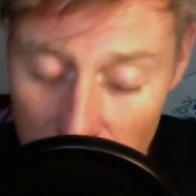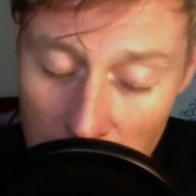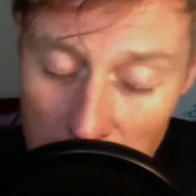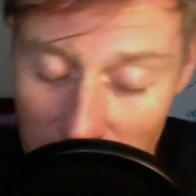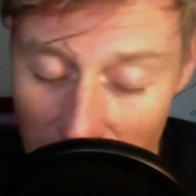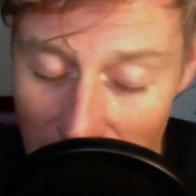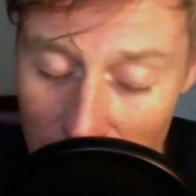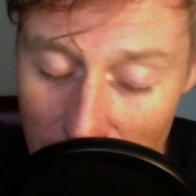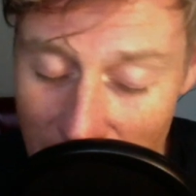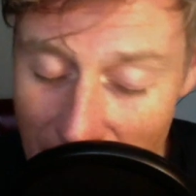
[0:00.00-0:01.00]
out of time
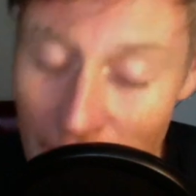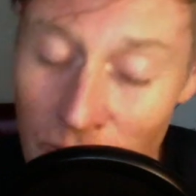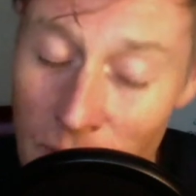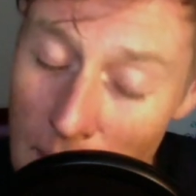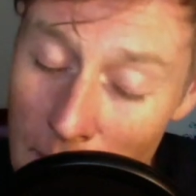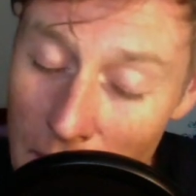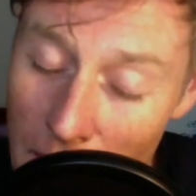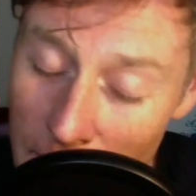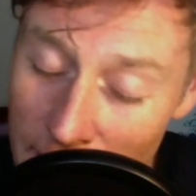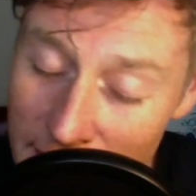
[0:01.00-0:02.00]
and remember a
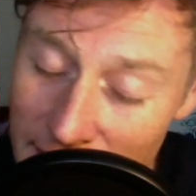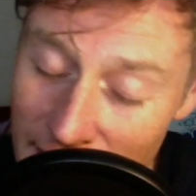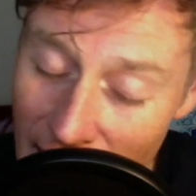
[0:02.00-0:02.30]
bit,